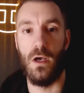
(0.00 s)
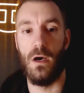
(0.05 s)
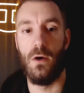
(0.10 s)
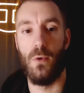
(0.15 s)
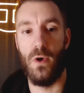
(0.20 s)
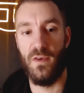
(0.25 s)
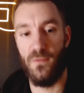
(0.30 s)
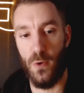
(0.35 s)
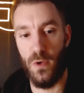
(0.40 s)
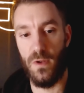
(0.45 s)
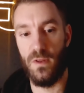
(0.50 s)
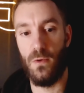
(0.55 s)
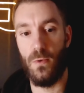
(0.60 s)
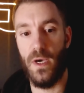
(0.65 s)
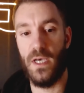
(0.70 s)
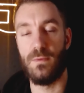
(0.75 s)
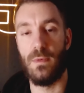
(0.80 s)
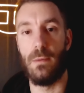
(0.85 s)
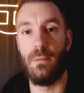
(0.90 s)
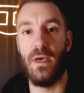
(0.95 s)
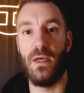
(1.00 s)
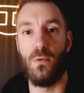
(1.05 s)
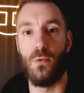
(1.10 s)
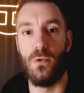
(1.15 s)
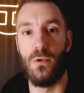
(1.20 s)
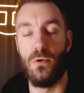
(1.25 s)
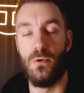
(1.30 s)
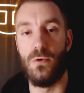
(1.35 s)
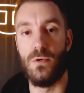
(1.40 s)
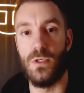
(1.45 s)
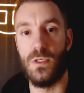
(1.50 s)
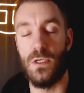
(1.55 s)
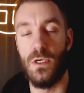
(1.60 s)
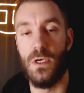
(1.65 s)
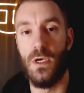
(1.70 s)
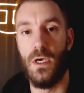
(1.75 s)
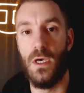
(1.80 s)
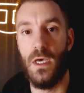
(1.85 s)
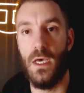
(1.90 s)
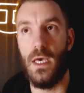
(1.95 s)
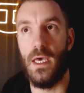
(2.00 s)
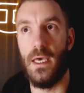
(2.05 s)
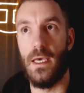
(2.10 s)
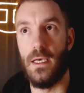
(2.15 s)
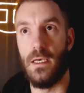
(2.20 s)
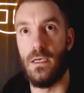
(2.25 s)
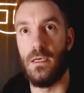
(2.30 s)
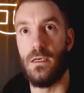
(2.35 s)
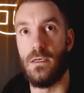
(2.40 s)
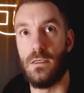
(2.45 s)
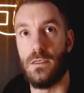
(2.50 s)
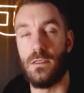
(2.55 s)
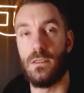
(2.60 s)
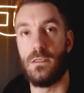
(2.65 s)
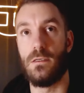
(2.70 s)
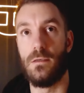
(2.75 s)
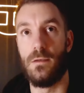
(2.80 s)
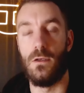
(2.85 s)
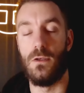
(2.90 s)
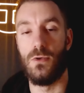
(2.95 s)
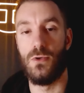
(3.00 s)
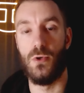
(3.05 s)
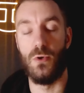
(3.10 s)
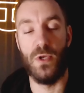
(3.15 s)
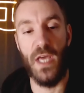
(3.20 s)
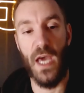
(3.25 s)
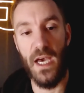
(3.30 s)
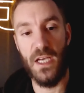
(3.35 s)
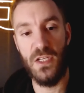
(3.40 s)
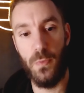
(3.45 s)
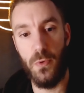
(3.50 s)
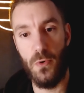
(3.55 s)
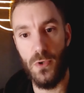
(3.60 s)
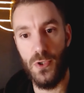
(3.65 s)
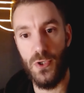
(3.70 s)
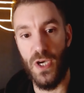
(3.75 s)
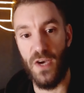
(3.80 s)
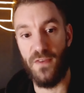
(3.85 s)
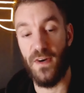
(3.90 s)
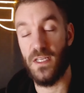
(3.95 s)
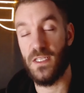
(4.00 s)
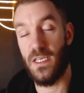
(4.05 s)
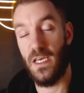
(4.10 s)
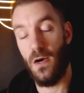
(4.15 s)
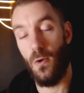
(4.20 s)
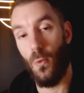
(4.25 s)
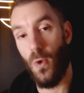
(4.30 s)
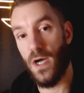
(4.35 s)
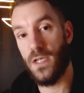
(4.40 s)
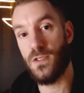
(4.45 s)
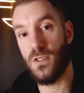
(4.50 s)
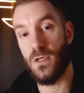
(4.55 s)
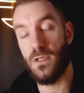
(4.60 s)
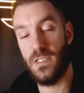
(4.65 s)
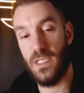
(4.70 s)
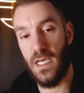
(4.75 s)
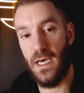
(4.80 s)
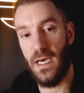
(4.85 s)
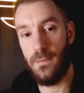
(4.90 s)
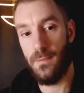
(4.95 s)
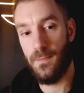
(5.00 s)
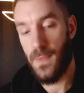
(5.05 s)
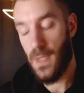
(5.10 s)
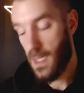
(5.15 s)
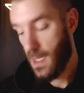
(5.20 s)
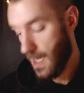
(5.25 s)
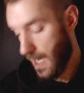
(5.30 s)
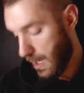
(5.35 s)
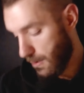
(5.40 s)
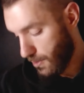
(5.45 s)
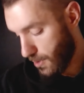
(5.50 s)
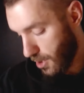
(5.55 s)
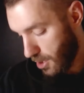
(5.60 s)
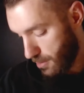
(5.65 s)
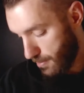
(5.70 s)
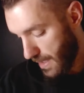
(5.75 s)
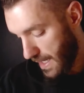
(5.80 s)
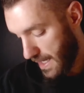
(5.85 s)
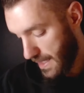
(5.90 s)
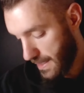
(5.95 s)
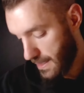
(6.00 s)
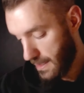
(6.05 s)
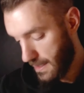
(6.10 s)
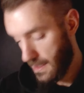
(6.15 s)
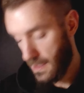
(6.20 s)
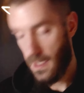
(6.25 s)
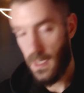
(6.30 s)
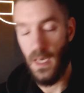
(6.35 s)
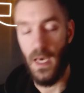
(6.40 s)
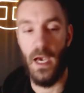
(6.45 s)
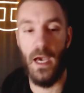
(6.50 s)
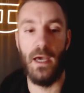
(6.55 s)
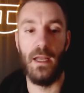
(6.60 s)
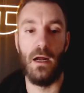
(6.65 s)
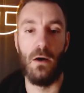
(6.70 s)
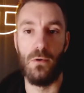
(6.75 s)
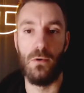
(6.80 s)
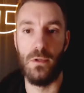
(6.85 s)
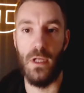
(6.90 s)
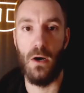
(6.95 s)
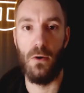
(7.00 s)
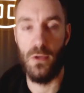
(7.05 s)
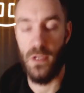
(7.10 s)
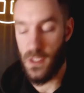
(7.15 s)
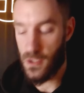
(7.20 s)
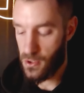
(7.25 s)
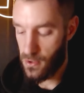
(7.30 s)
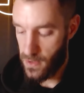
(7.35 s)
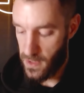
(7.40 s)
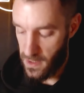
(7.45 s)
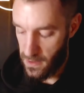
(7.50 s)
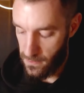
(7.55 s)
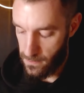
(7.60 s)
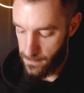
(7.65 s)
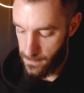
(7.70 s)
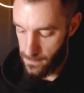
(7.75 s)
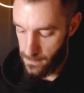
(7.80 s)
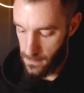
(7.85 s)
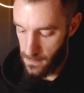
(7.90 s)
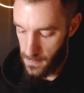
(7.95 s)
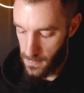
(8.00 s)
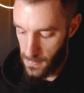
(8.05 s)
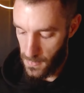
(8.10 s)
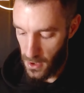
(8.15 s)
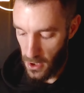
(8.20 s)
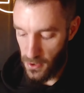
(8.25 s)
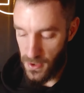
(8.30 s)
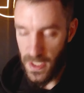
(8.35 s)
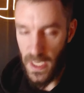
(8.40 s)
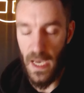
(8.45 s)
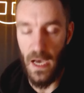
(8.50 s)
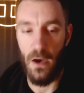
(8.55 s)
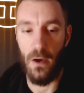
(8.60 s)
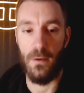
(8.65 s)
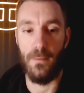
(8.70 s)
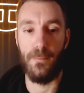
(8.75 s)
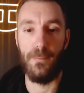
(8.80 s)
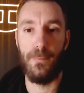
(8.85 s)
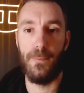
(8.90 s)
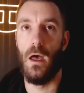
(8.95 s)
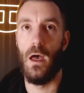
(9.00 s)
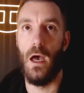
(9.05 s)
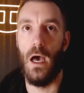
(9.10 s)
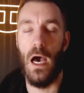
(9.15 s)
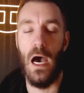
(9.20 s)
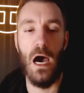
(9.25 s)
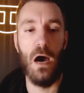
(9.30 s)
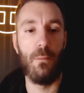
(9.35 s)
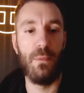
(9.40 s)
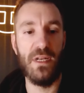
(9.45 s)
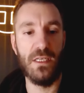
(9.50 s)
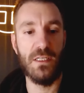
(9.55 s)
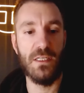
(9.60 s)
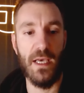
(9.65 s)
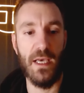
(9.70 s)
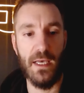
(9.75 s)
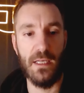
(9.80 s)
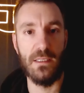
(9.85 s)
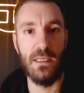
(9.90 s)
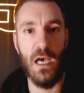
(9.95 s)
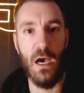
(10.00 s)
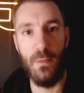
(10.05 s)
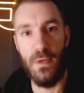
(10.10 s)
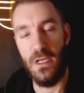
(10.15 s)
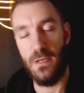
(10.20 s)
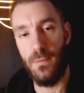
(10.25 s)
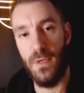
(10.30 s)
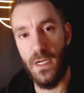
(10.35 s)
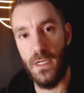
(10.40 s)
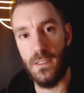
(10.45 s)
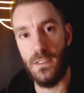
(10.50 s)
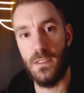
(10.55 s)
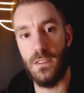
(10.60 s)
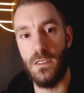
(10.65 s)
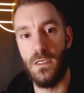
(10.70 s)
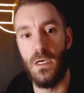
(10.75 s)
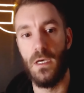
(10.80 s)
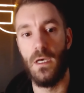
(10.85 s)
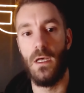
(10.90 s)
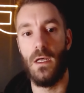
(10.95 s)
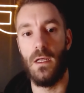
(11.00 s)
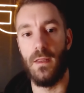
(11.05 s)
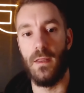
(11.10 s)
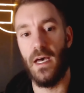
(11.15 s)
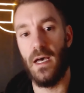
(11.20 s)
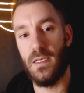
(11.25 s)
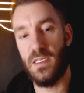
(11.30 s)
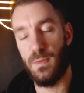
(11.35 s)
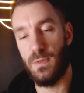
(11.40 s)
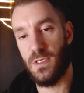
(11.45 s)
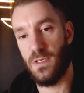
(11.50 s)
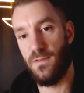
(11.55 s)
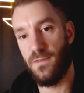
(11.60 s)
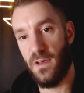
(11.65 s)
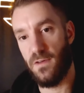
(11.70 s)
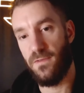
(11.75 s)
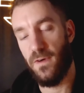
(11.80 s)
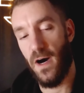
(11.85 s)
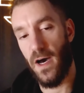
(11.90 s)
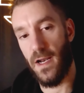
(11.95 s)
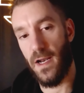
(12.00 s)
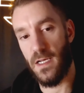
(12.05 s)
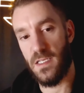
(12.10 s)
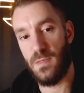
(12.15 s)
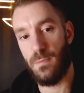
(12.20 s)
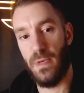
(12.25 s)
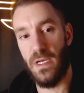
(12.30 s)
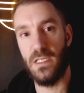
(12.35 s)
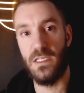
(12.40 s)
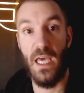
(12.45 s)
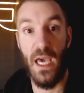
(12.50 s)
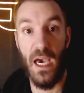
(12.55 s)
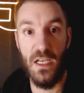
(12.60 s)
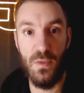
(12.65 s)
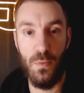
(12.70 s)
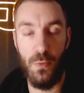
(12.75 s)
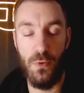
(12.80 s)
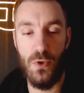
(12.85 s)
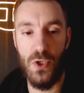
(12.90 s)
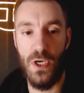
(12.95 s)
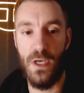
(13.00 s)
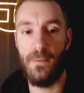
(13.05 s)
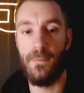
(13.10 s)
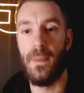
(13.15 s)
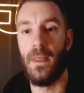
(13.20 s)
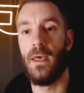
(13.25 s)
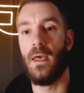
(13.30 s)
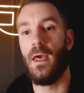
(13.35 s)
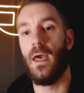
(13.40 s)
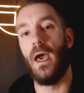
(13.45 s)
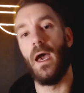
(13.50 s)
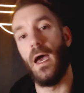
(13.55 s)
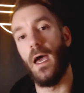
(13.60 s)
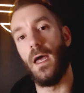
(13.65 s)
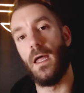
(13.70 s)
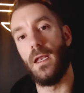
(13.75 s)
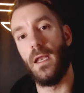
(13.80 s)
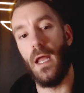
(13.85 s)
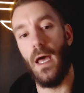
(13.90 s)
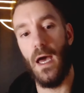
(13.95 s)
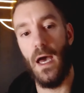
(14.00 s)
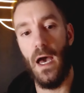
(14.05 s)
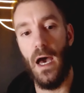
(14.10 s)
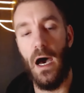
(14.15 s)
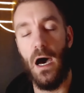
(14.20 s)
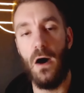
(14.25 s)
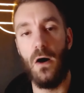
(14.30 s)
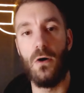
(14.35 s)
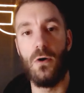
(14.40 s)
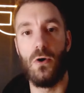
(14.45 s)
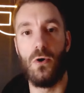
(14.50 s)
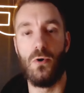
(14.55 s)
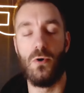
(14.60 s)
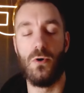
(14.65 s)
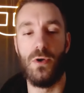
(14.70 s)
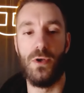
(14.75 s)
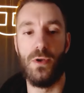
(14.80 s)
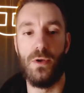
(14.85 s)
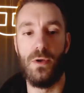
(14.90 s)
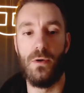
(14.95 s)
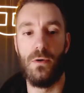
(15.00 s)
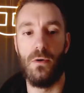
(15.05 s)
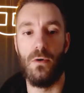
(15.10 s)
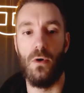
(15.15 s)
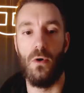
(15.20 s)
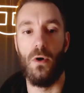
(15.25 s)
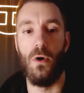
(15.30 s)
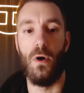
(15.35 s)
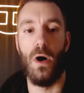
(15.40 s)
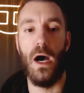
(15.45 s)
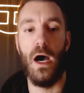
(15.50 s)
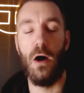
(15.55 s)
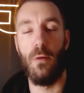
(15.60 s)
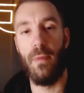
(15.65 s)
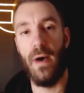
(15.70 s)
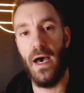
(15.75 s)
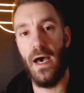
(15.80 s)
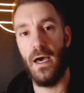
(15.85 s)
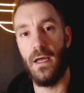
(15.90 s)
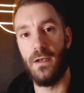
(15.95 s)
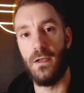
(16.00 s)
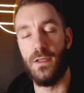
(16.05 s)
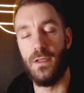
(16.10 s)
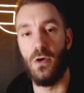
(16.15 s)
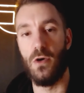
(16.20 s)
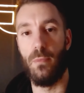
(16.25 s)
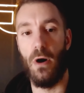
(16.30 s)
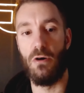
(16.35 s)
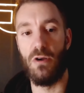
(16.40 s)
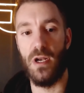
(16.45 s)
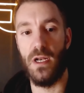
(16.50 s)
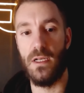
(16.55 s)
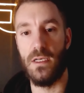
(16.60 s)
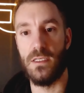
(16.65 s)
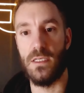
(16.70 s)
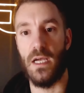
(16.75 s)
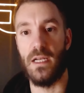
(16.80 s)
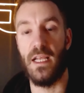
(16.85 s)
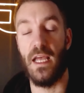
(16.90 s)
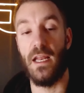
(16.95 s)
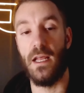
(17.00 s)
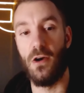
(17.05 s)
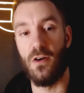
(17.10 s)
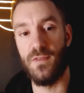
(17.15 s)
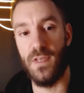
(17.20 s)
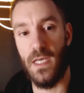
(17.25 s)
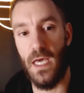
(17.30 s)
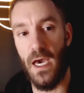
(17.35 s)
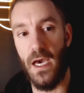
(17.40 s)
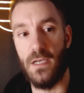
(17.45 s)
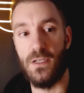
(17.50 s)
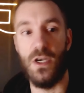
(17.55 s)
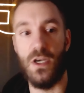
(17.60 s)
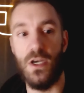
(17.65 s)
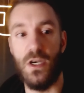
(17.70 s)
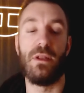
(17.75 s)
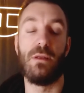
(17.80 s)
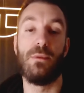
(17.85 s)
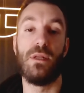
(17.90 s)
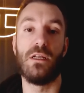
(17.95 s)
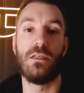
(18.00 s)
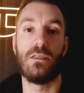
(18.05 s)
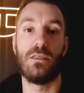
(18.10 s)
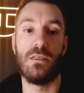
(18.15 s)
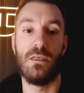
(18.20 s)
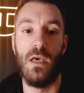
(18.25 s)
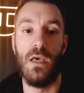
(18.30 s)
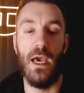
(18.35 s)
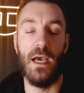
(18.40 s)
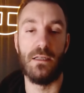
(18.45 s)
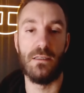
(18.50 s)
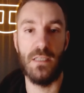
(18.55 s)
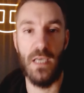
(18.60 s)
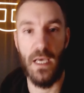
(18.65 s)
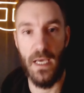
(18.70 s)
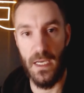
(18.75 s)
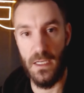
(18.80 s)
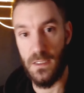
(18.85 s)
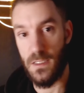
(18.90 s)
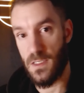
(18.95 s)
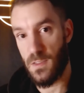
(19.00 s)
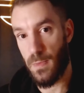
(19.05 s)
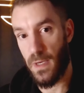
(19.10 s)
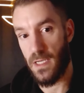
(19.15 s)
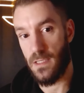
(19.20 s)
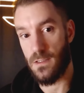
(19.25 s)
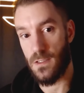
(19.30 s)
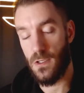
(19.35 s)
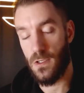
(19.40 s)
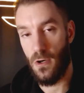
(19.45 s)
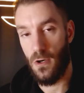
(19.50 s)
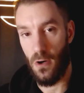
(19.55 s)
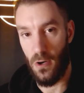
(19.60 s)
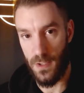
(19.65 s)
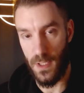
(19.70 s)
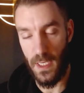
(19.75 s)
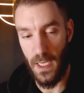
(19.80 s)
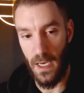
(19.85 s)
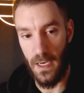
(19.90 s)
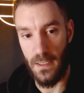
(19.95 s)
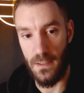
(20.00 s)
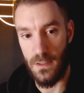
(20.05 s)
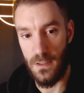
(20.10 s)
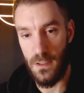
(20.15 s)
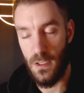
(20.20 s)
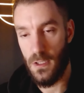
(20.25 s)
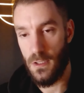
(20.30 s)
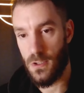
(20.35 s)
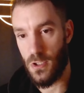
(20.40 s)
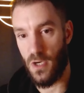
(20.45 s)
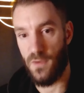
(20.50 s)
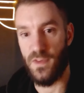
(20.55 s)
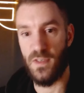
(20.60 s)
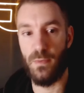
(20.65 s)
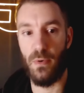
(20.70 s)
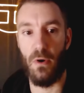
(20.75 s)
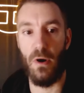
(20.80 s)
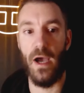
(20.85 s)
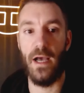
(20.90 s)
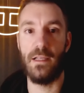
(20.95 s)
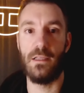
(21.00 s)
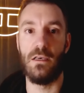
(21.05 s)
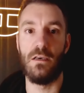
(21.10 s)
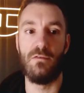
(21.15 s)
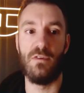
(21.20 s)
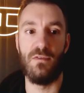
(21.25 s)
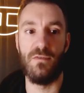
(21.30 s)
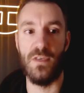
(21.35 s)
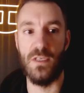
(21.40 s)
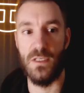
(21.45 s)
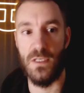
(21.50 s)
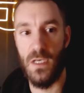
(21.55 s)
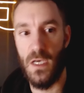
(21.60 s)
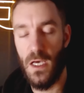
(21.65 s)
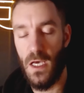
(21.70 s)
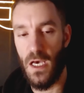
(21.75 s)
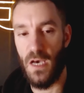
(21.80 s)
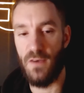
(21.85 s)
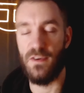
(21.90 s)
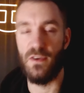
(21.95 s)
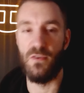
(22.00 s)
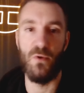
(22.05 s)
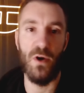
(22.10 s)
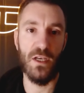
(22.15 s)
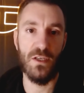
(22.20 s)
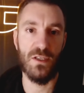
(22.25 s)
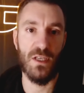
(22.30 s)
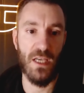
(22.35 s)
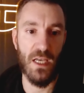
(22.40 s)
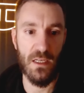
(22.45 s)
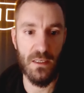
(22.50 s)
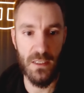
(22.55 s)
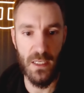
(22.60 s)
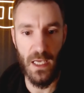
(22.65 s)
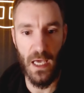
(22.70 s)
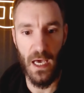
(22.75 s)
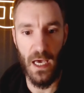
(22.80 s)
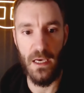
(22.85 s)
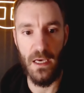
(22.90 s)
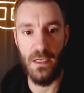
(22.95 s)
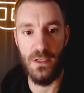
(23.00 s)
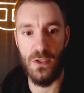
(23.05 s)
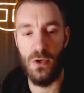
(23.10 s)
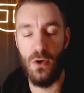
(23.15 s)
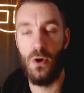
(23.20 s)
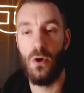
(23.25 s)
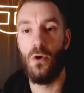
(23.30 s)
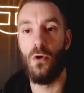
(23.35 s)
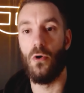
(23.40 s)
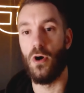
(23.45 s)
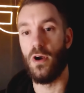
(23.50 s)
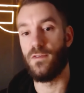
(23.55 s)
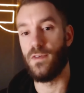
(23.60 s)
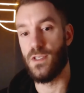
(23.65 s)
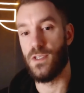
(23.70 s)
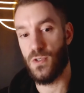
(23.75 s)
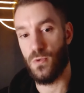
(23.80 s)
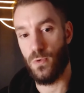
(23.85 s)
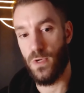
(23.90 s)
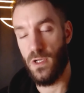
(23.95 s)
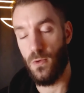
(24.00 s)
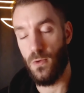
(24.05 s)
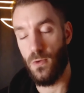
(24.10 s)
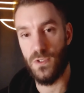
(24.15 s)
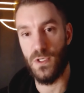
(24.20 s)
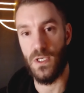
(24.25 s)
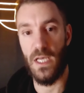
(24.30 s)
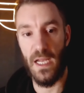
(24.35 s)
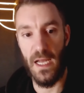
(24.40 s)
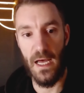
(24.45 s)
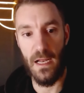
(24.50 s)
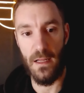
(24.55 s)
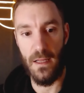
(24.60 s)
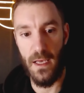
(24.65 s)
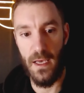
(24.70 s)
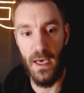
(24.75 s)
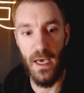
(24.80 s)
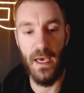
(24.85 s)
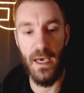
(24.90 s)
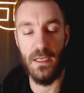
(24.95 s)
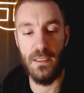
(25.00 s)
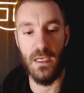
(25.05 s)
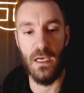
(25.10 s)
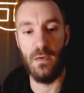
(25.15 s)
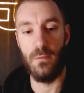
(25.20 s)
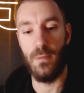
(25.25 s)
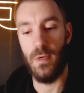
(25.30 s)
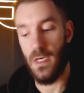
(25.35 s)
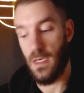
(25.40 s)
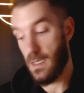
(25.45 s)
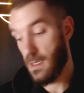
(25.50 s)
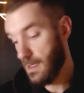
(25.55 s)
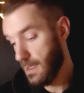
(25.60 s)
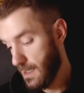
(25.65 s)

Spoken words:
if one of the ways my bet will lose is due to cage push, if I see it once on tape, I will go back and I will literally note down how many seconds, how many minutes that specific fighter spends cage pushing, and how good or how bad the opponent is at getting off the cage, how many minutes and seconds he spends on the cage. So if he's proactive, if he rests against the cage, or if he just really wants to get out of there ASAP.